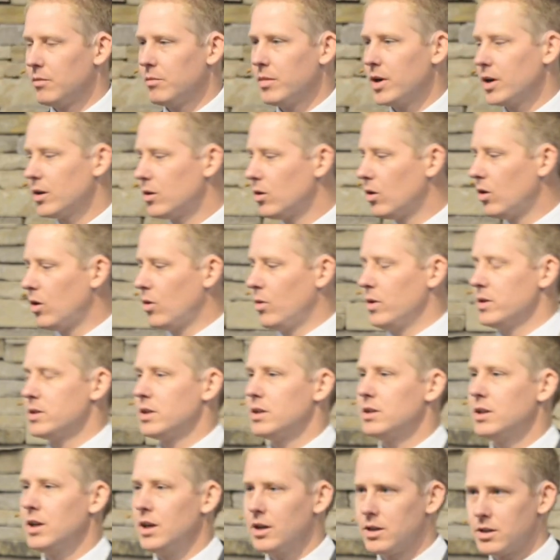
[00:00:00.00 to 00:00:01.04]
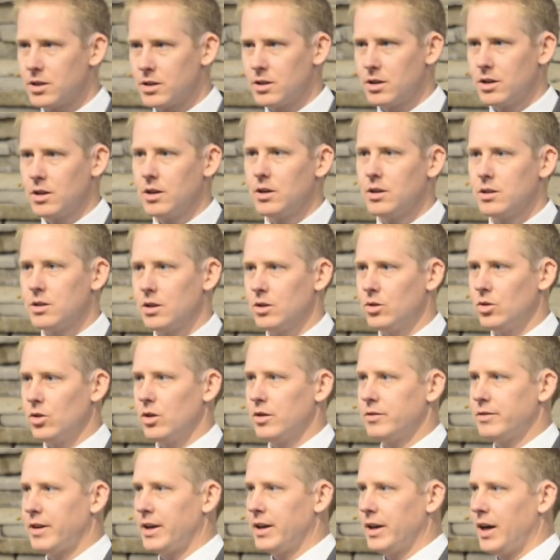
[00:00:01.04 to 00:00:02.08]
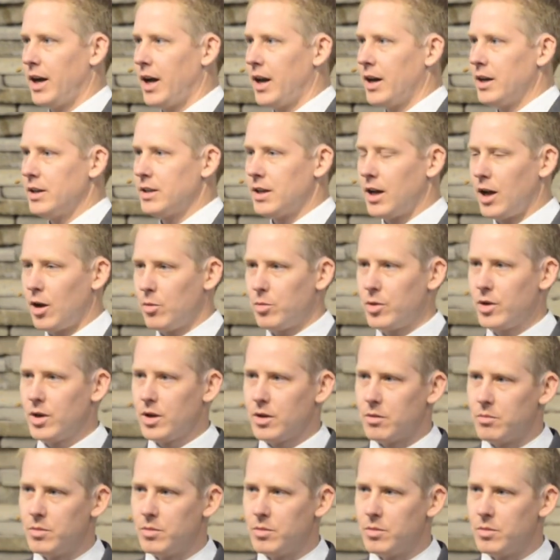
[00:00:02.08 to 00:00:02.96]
My goal was to teach to glorify God and to help